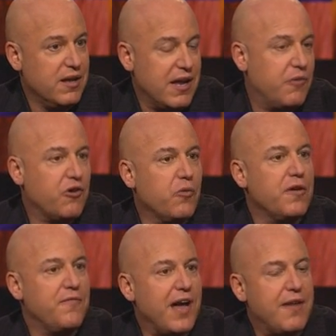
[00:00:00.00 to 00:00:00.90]
Now, it's
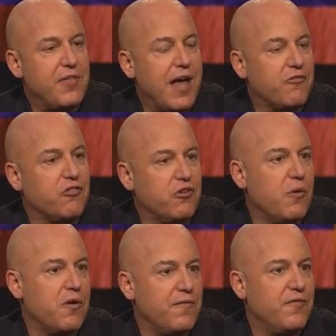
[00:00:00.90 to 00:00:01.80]
only
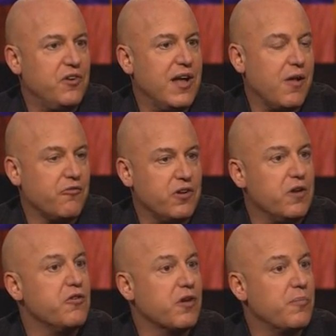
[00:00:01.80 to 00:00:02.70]
$5,250 a
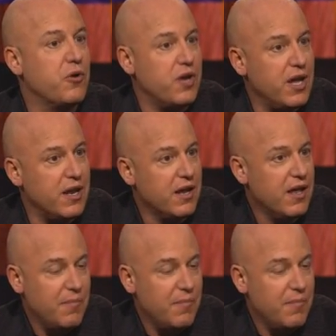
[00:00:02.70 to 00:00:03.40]
year you can put in,